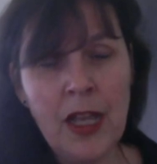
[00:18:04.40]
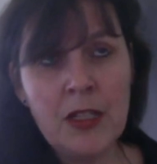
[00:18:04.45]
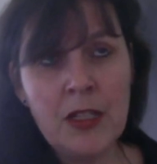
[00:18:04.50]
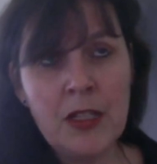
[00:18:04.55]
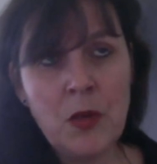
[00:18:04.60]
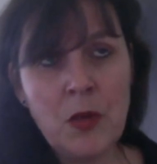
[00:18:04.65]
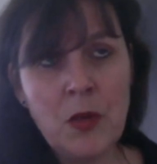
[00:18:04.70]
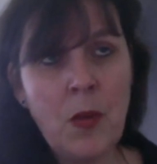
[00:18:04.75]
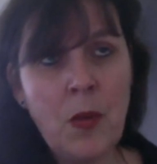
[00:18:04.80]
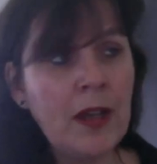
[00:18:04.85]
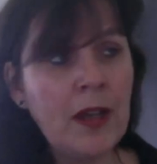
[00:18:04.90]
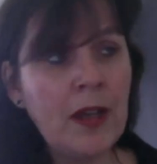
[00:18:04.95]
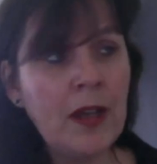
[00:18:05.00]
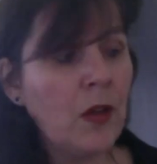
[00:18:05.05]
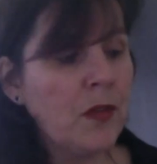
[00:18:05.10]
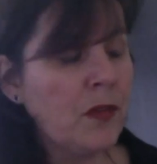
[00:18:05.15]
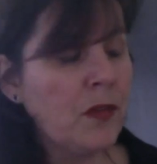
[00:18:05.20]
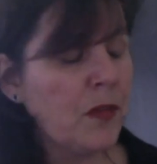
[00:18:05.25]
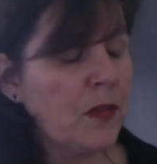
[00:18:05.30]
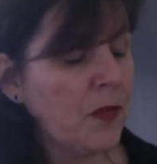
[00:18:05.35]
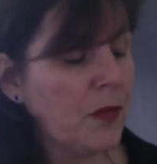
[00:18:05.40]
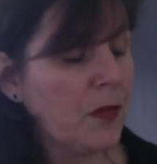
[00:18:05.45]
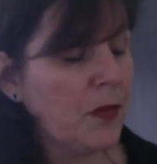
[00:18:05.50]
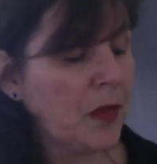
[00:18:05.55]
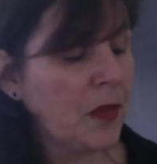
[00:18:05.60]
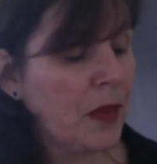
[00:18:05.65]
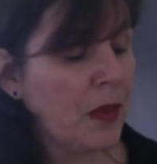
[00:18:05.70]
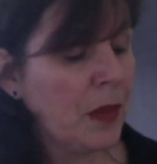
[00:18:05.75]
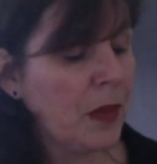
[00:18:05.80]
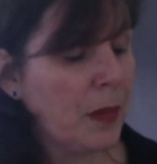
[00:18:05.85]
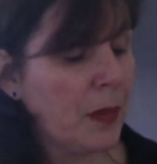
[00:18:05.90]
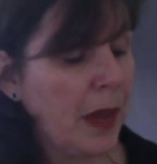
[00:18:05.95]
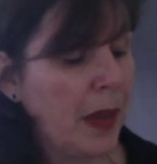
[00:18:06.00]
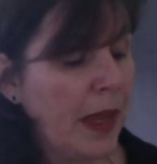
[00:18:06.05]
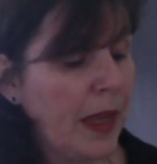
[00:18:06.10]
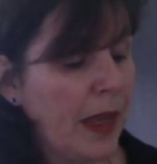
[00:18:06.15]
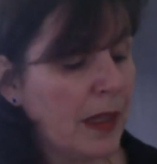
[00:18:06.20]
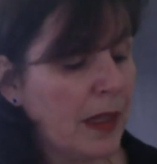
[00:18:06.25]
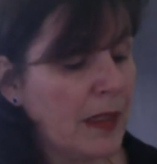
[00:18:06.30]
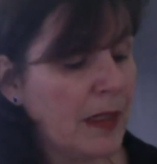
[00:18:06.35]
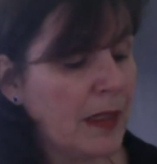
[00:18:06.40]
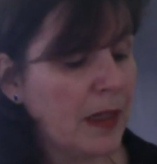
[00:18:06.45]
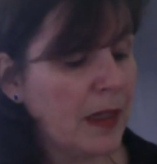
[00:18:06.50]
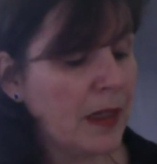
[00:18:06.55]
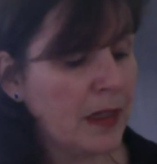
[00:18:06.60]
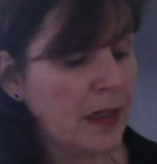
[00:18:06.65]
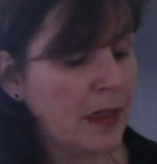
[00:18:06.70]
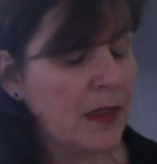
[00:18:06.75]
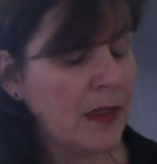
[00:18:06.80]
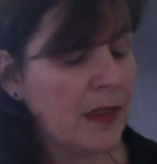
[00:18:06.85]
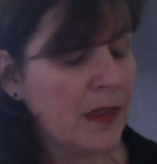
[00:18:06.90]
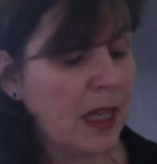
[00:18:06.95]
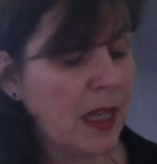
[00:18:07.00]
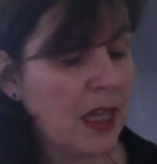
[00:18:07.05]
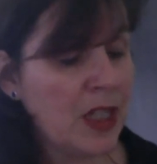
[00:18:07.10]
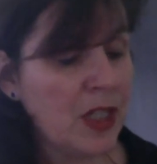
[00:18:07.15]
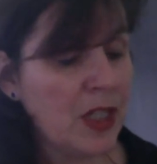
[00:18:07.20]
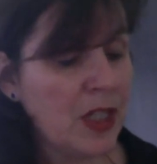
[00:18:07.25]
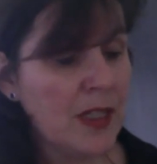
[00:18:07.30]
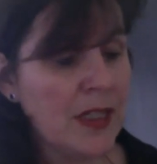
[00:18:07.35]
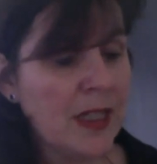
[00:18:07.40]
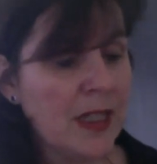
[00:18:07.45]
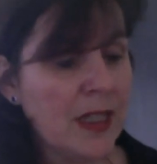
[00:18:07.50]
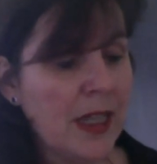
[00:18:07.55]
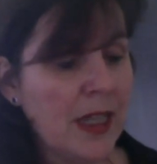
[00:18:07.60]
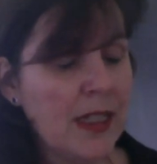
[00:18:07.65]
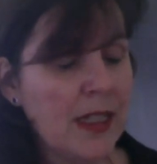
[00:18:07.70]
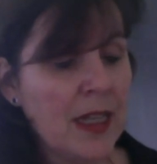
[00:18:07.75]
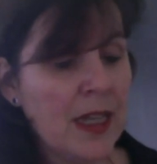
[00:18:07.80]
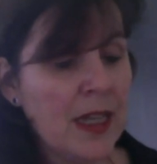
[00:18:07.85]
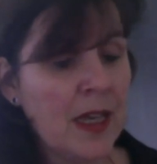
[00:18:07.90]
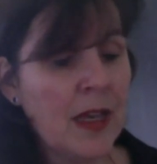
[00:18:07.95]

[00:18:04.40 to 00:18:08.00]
So one of the banks in this discussion said,